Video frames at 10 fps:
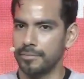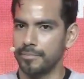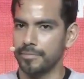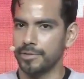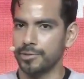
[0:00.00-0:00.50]

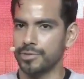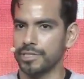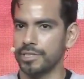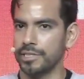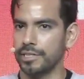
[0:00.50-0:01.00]

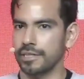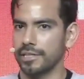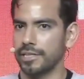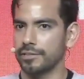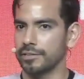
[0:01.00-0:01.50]
choosing
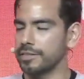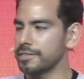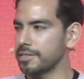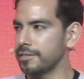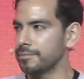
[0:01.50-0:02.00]
that early
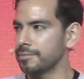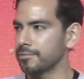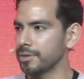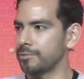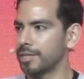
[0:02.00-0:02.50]
team
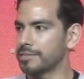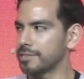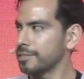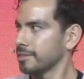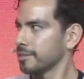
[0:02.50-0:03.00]
really wisely.